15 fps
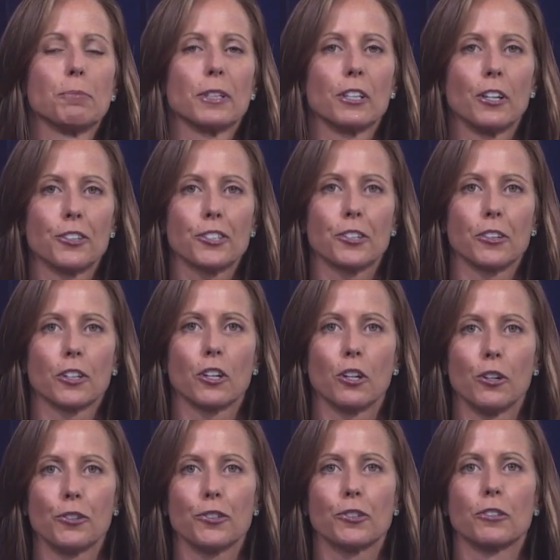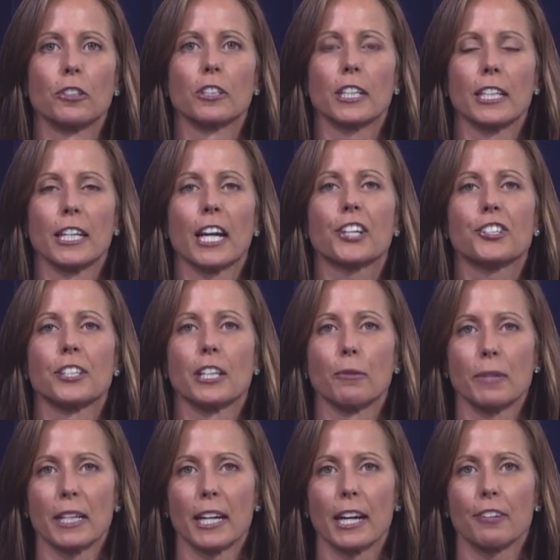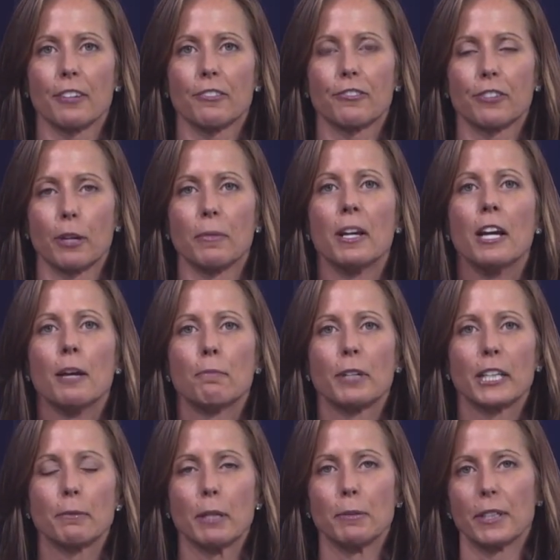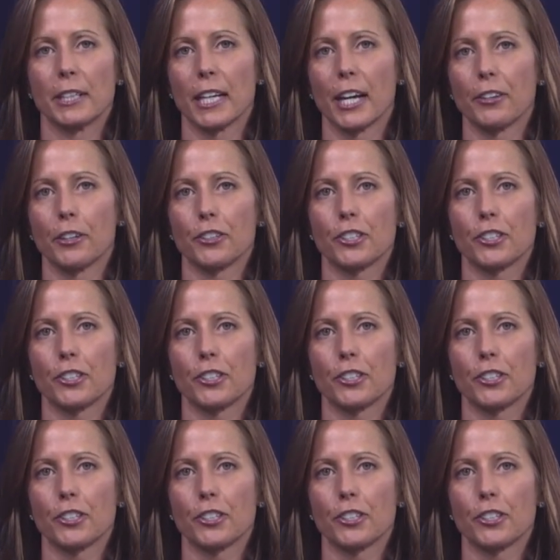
but also the cultural connection that we get from bringing people together.